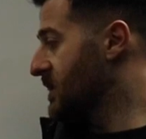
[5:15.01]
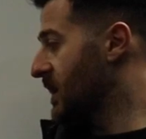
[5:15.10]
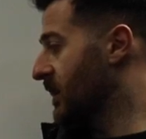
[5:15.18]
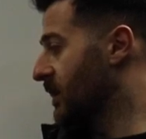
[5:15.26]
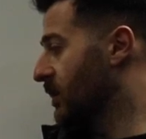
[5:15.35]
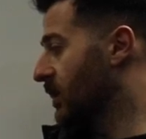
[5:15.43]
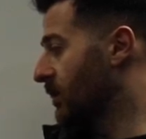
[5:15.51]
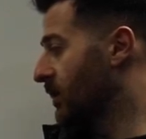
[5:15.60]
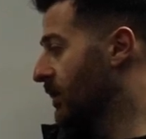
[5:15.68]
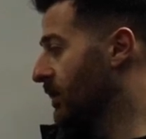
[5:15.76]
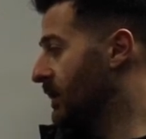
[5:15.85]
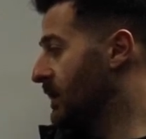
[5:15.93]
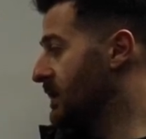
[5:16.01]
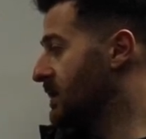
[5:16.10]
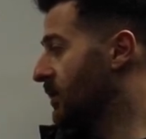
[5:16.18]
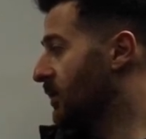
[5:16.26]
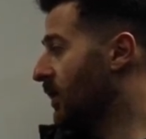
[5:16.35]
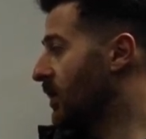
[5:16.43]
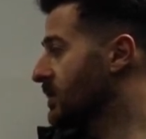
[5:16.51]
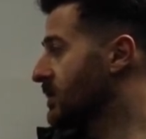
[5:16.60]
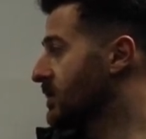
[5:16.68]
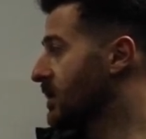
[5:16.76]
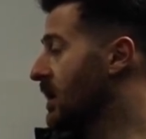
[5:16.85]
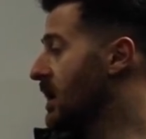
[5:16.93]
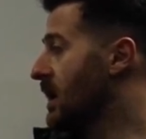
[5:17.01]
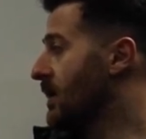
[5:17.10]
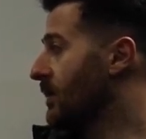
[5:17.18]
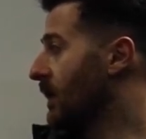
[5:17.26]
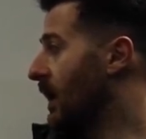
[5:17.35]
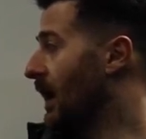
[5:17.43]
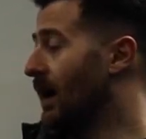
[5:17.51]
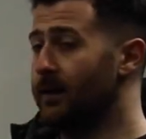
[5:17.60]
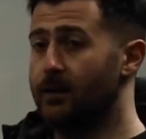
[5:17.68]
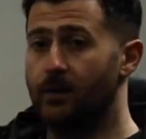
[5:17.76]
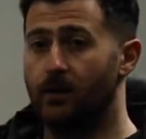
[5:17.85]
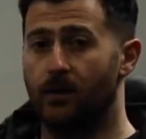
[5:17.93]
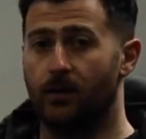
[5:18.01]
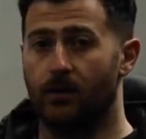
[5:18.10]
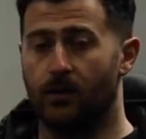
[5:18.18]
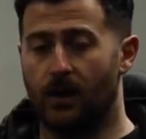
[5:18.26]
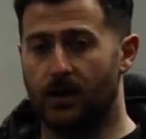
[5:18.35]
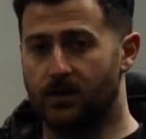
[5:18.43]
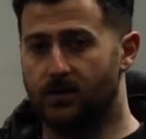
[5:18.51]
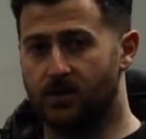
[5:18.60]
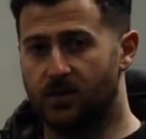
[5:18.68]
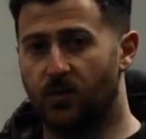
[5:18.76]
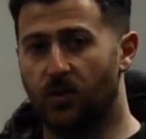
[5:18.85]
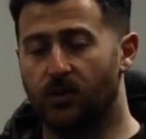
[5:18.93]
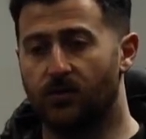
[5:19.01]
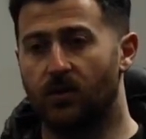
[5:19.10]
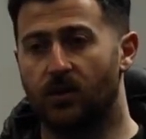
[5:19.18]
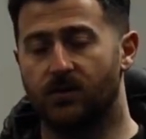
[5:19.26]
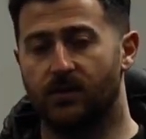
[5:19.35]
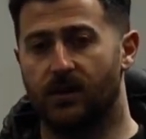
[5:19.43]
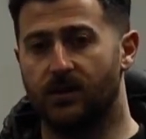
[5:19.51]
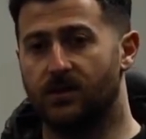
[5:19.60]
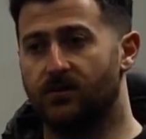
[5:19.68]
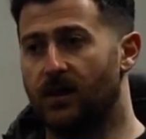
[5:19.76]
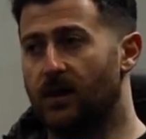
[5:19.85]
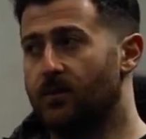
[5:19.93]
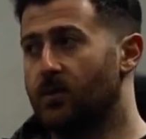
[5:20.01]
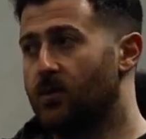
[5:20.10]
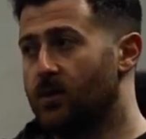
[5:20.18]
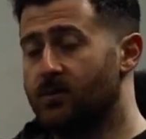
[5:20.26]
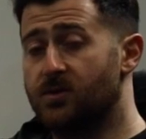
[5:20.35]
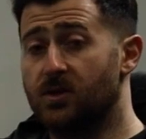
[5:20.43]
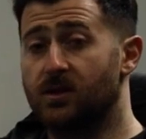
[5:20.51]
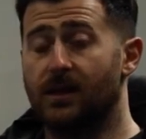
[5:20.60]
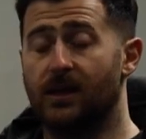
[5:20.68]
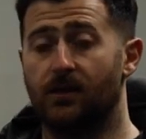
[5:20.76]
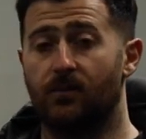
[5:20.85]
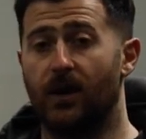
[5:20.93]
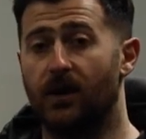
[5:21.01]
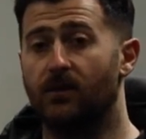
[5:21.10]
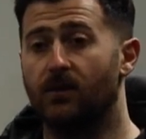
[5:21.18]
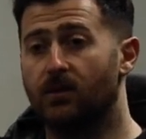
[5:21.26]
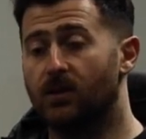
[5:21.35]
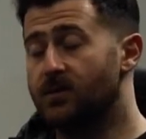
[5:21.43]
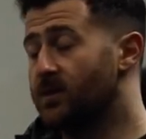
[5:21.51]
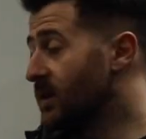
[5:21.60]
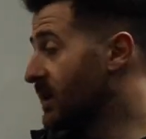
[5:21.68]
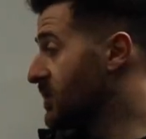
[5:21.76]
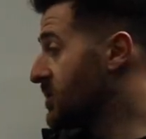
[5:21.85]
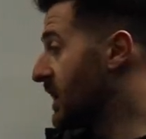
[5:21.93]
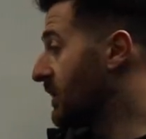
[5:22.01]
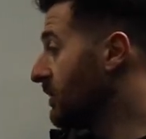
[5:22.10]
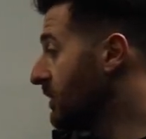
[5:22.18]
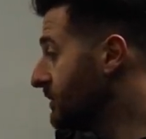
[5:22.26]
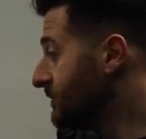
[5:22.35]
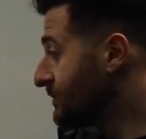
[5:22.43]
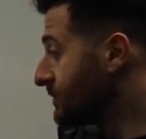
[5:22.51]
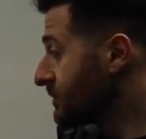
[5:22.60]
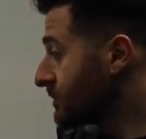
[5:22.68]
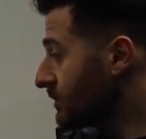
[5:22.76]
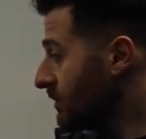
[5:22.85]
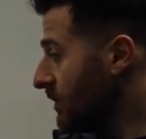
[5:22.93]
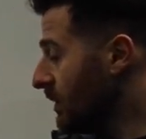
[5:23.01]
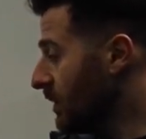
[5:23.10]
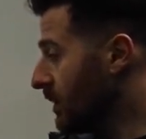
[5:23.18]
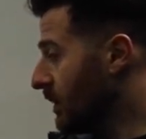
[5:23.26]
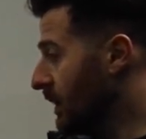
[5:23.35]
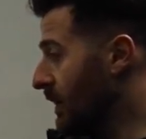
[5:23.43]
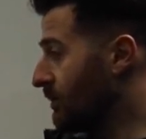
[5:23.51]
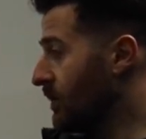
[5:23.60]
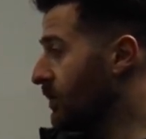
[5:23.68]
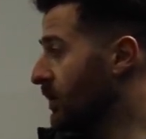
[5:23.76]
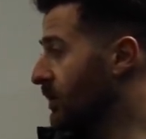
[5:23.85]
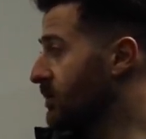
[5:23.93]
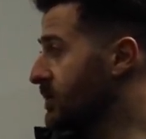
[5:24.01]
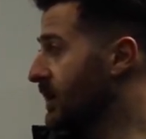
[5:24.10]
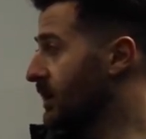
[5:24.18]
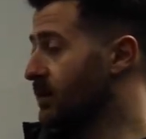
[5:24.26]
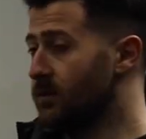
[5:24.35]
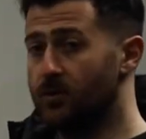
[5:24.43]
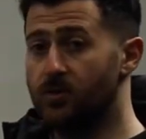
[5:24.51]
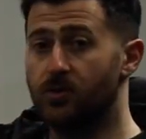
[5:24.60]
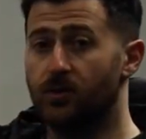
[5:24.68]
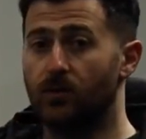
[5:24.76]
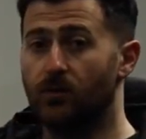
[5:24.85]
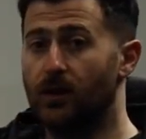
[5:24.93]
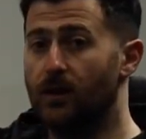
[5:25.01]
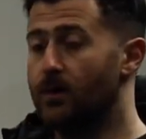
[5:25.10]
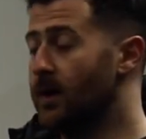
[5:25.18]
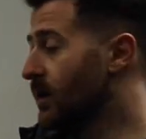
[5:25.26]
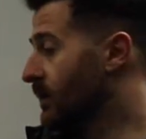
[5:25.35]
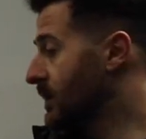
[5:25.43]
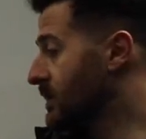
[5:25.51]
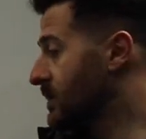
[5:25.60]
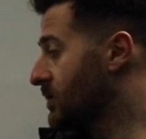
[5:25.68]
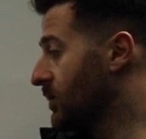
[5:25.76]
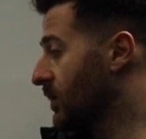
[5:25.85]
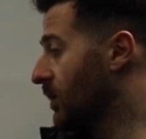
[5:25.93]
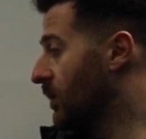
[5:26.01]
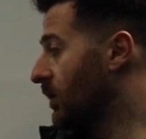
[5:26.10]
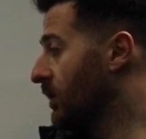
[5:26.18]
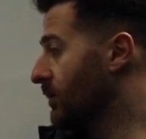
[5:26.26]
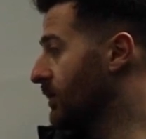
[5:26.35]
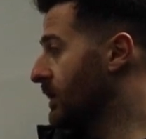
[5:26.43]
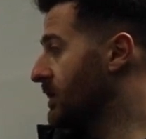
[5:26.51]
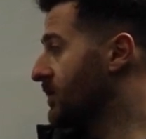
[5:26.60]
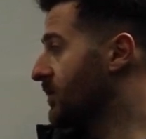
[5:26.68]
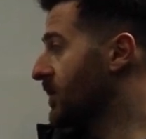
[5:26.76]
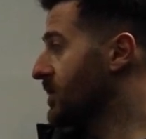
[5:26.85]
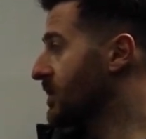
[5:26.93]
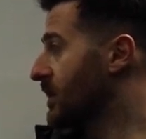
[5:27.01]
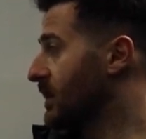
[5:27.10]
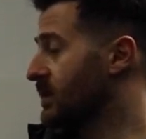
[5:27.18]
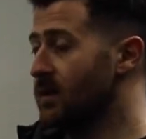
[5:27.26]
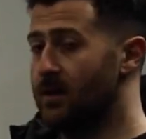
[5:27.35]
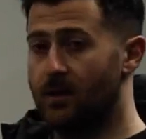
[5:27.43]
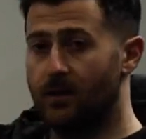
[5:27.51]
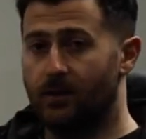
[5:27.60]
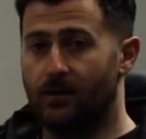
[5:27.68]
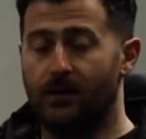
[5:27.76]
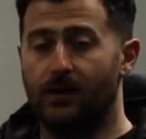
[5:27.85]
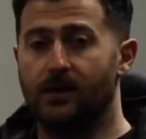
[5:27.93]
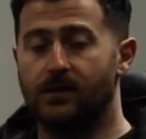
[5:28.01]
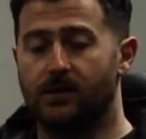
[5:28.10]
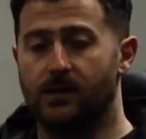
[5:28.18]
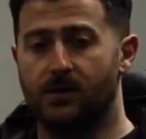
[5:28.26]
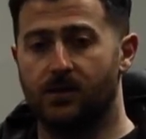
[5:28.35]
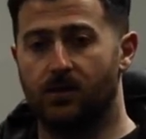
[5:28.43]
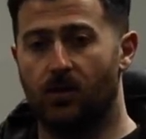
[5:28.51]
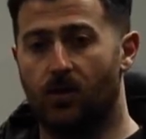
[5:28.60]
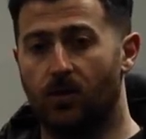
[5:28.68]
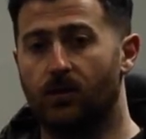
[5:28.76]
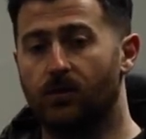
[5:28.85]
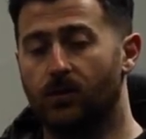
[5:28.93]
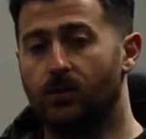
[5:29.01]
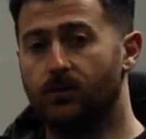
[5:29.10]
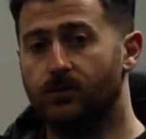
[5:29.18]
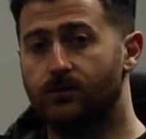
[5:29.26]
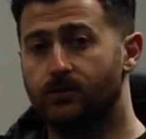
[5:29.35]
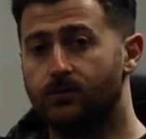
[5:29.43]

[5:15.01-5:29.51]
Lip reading: checking off these boxes. And as the sport of CrossFit has developed, or is just getting better at CrossFit in general, everyone who's doing really well in this is doing all of these first things in isolation on their own,